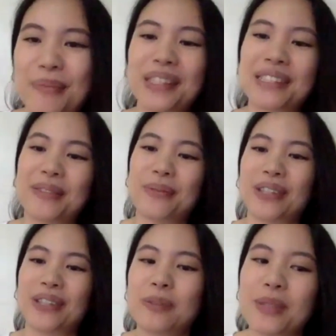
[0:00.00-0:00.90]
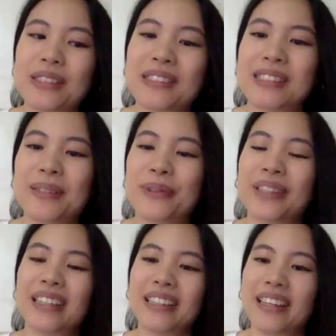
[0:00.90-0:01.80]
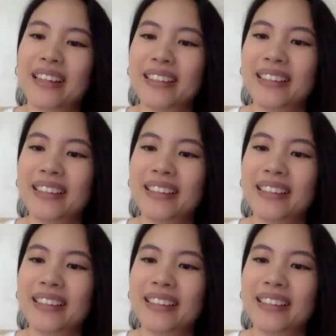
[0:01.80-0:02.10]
meet someone or speak to someone like that.